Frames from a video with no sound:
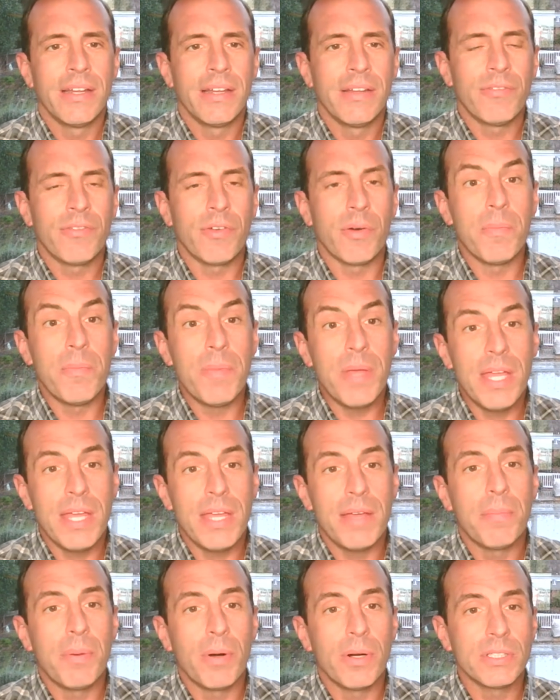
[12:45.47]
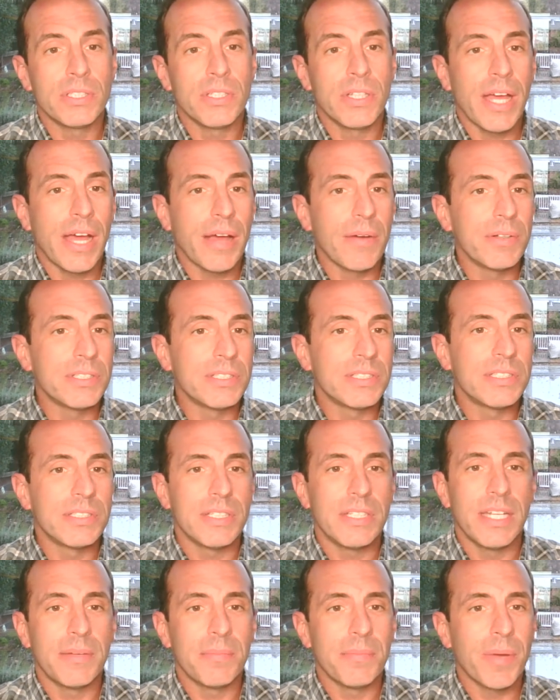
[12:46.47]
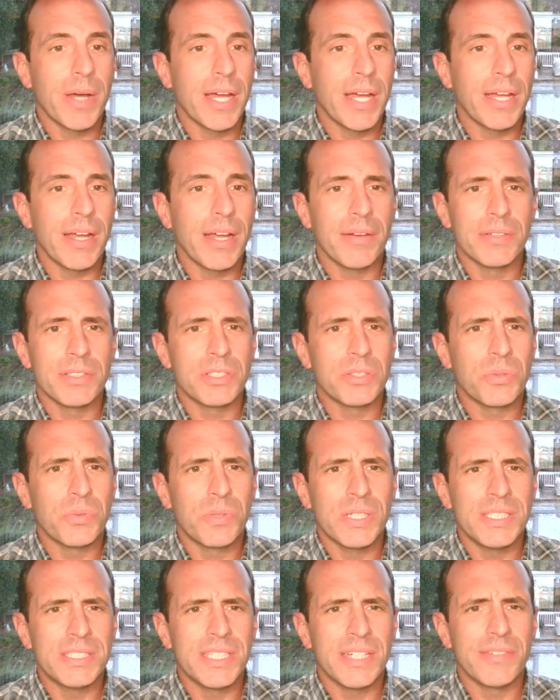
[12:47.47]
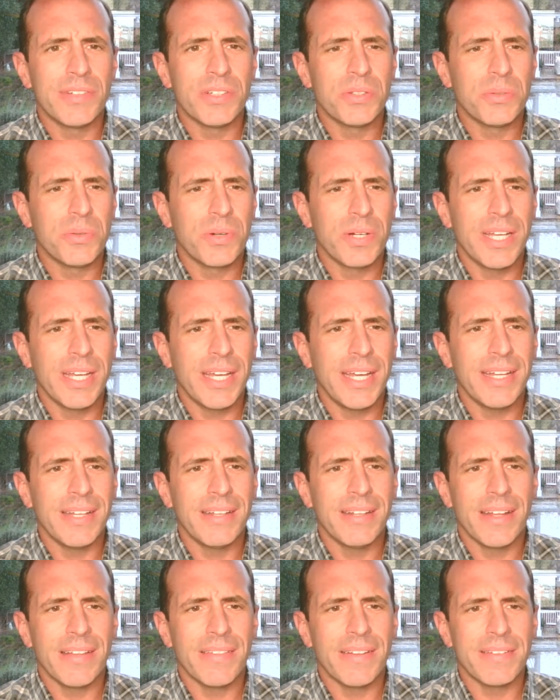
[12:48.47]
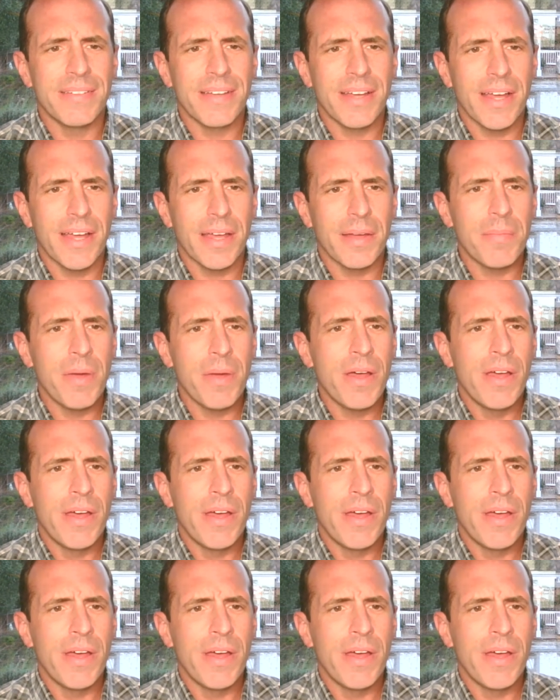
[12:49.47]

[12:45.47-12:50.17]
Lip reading: for me personally, I was 27, 28 at the time,